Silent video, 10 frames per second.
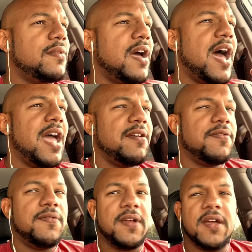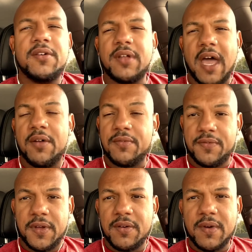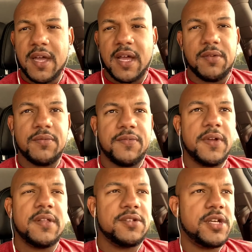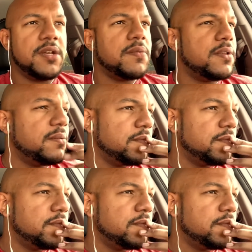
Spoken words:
I don't feel right, I don't feel is genuine,